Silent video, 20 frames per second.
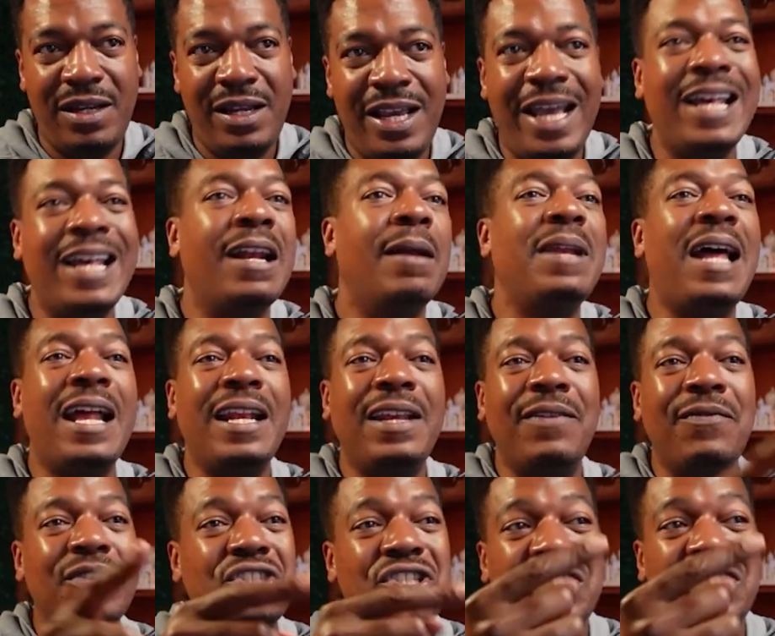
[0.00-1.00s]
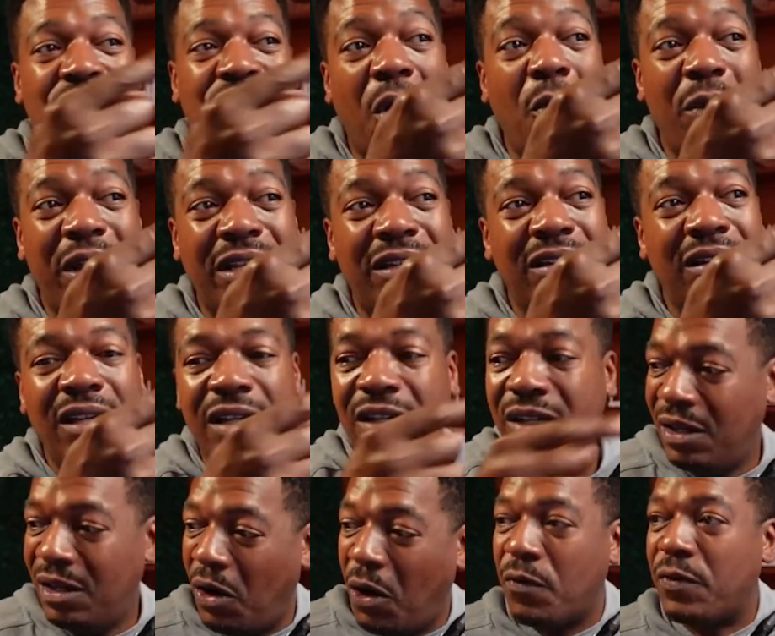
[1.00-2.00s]
and I'm not even showing
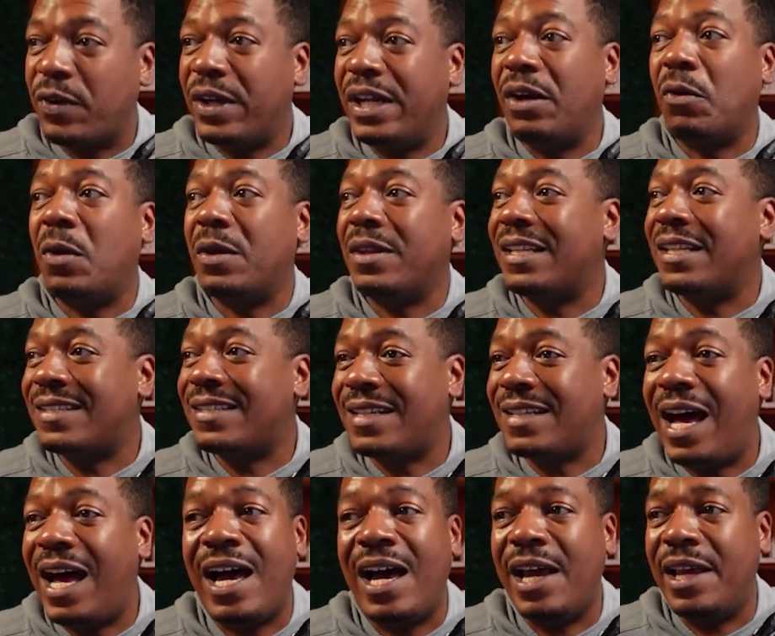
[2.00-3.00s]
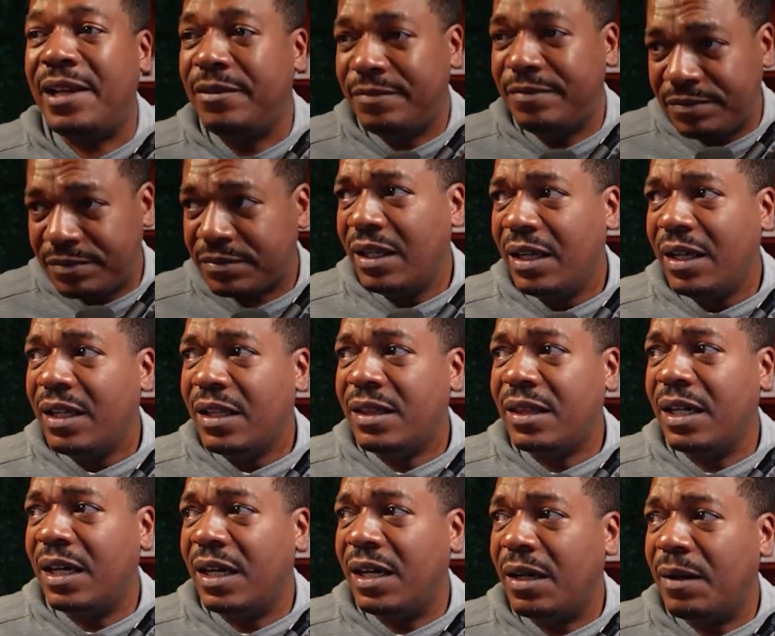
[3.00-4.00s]
over here on the side
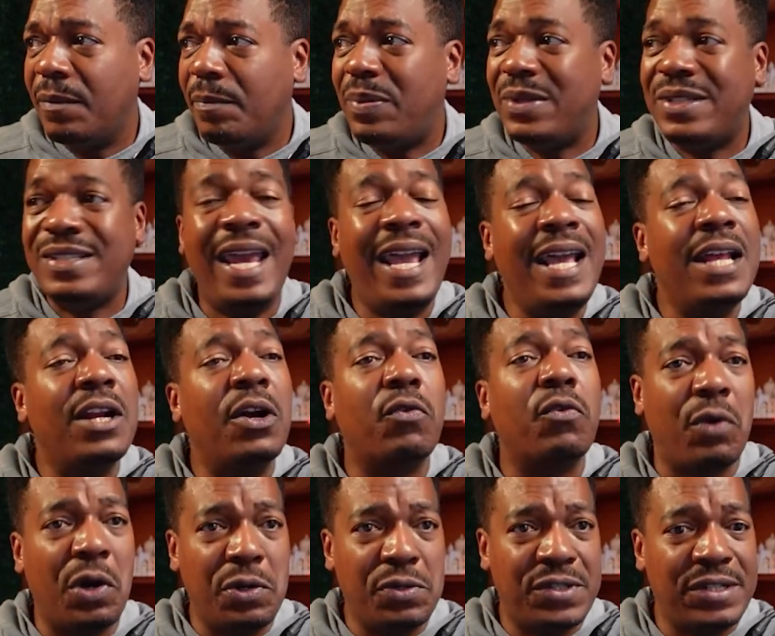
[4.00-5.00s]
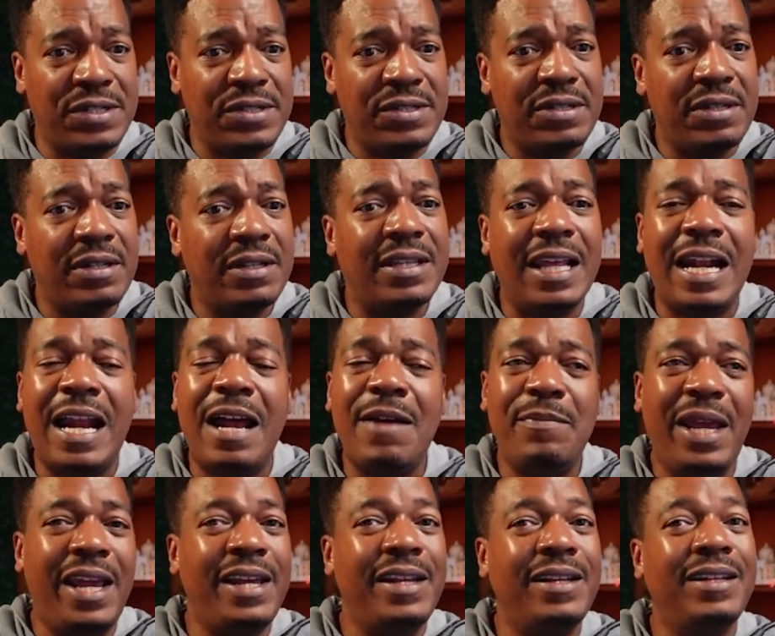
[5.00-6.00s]
the potato roses that I
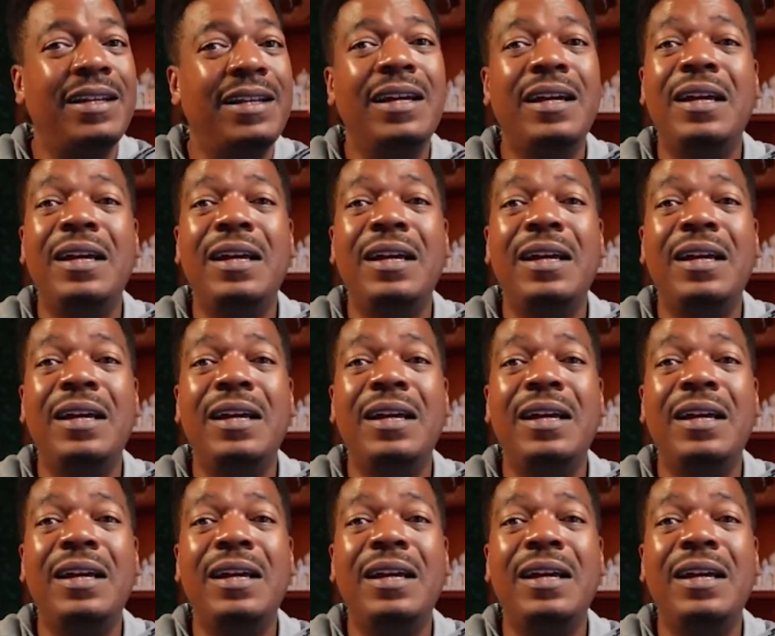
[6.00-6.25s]
made.